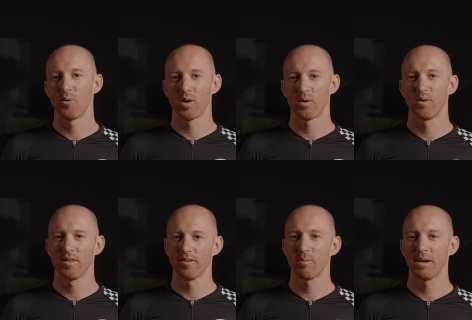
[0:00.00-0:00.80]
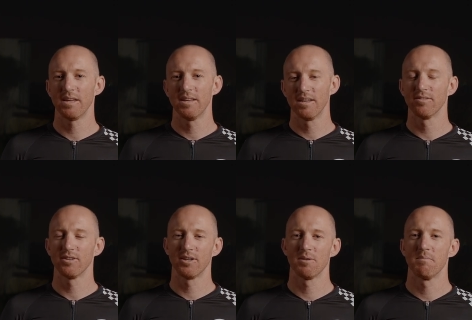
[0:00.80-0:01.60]
Where with this bike, it gives
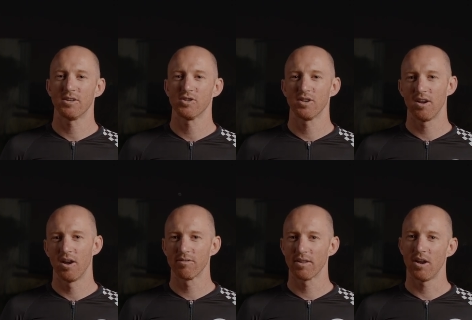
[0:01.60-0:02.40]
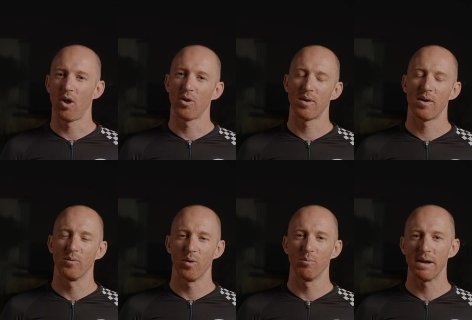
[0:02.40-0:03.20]
a good mixture of that
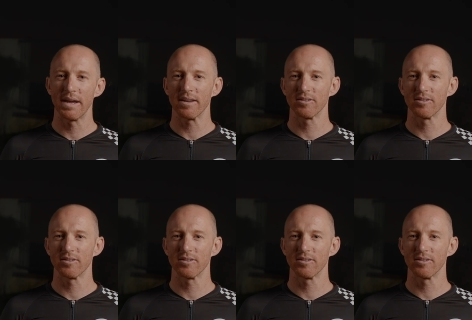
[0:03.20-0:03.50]
all-around road bike,